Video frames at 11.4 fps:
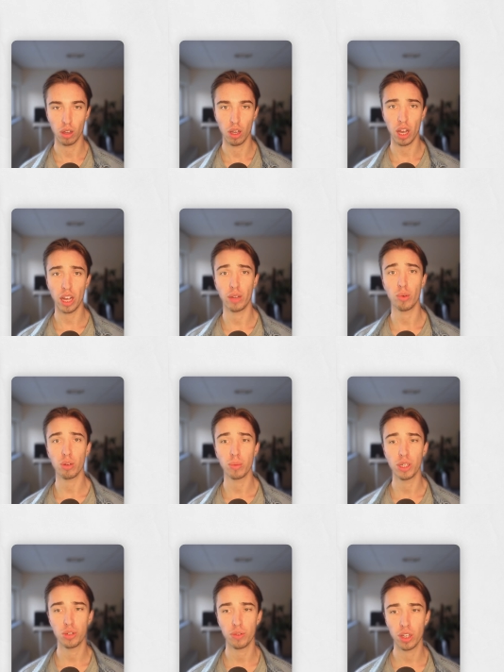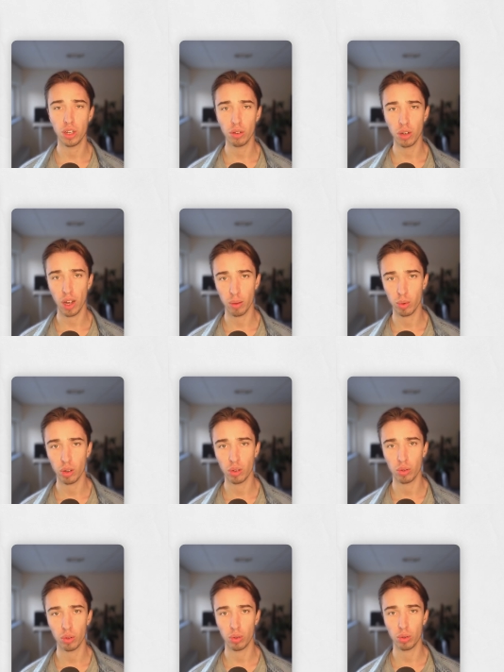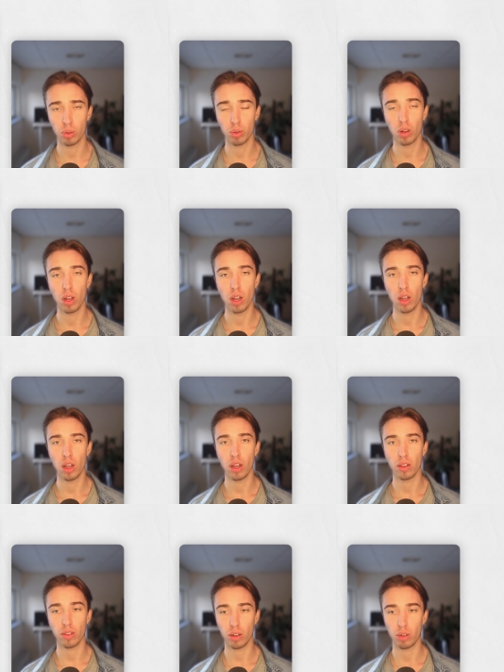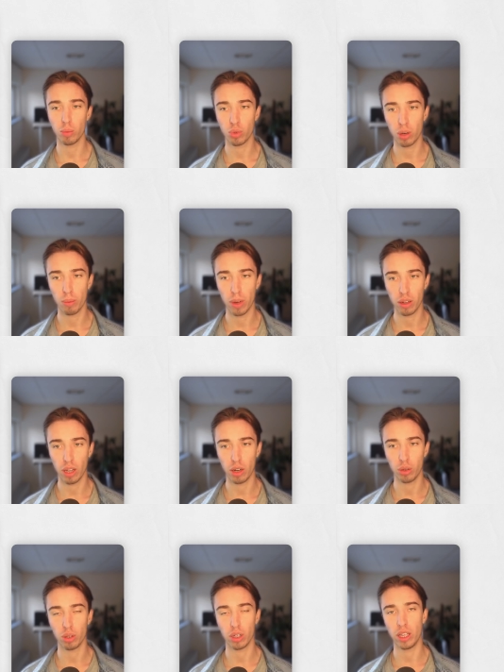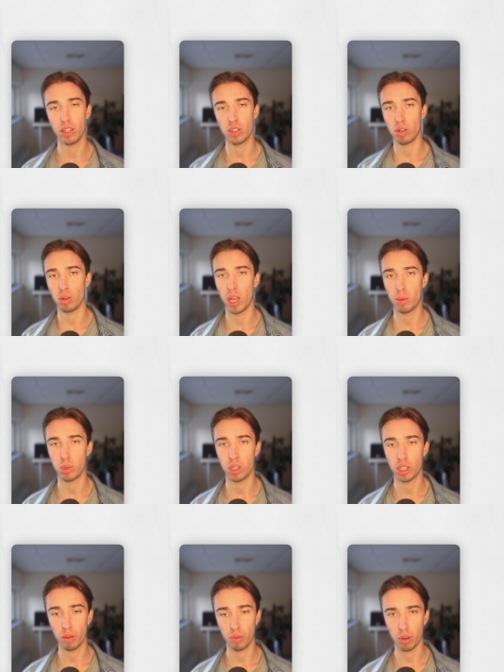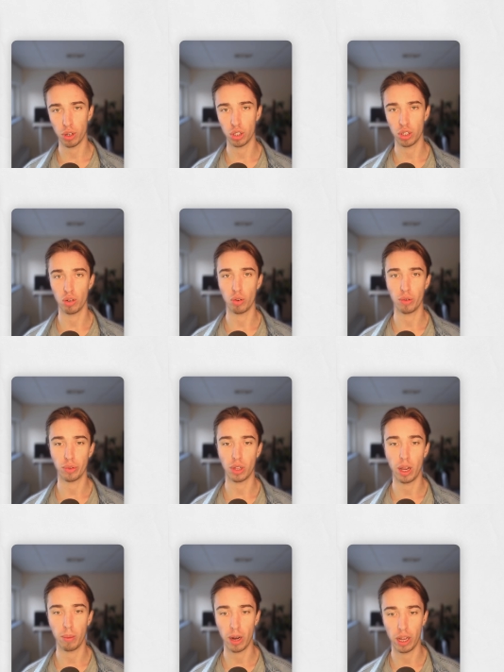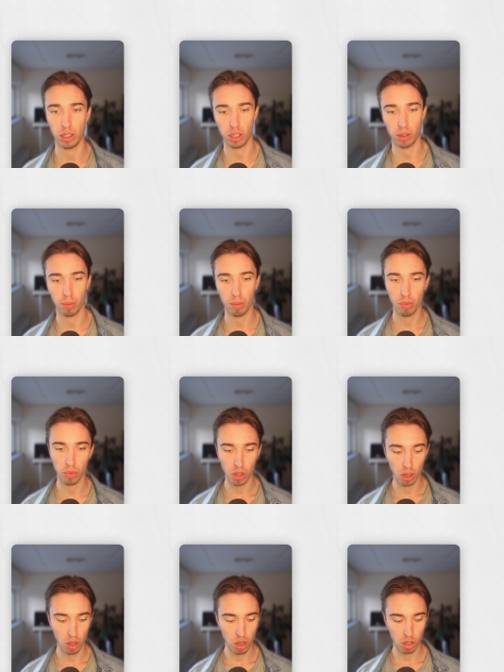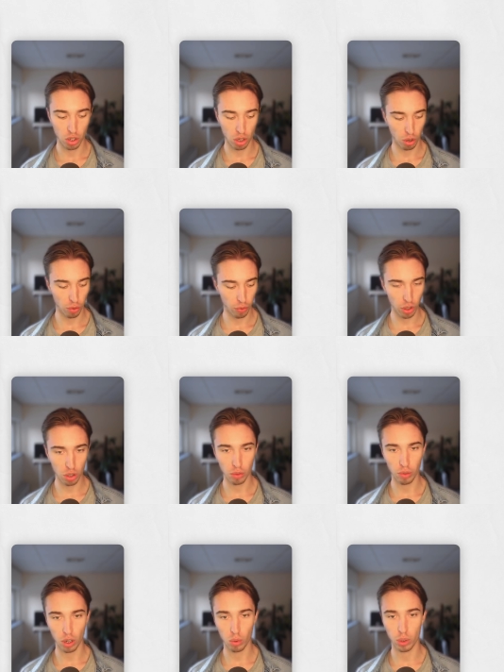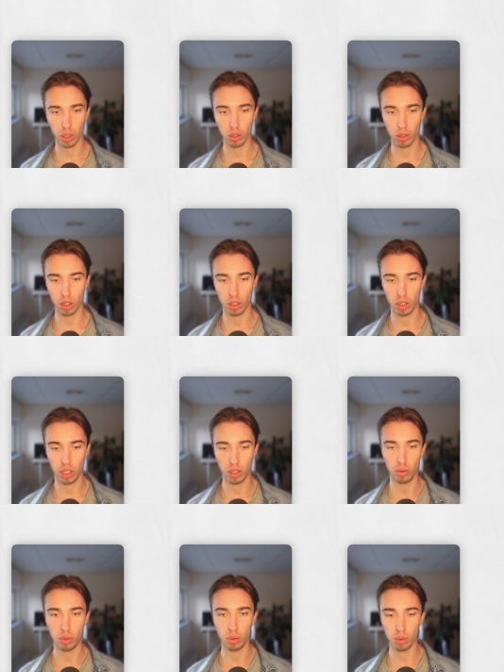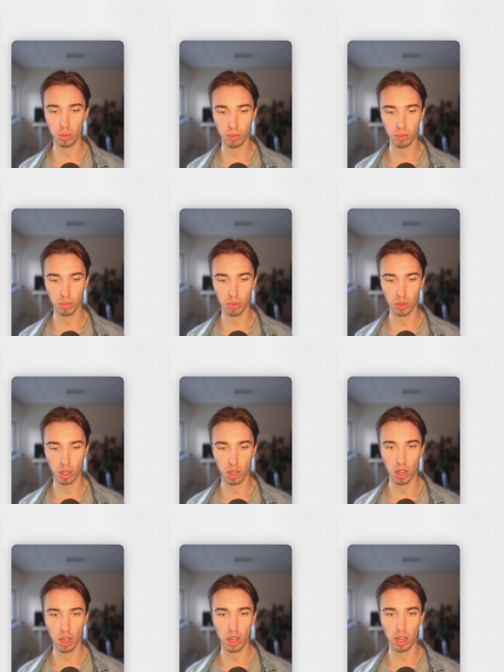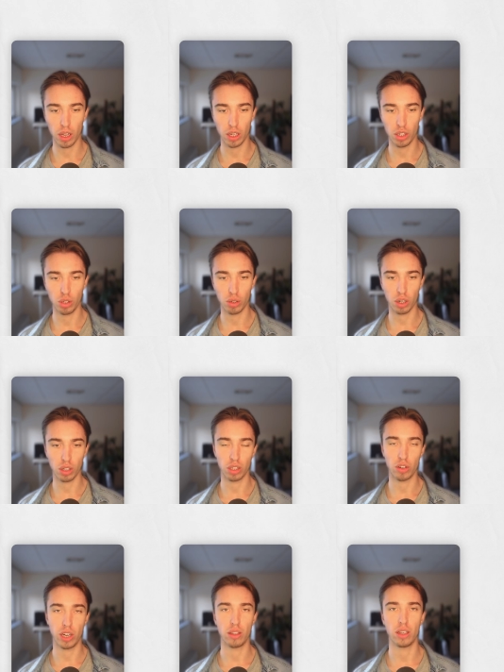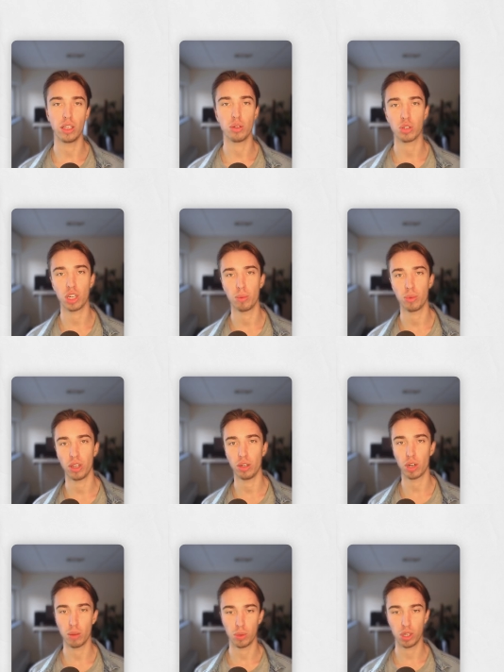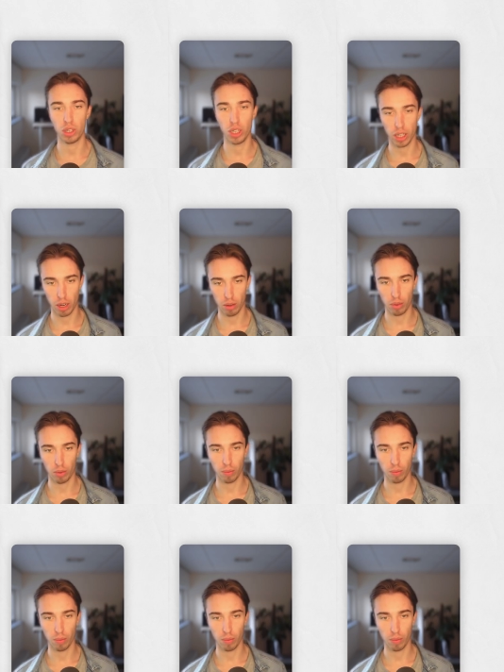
Hi, welcome in this video. I'm going to tell you more about how you can install the MCC version of the Labelizer. So first of all, what you're gonna need to do is you're gonna create a new script in your MCC account.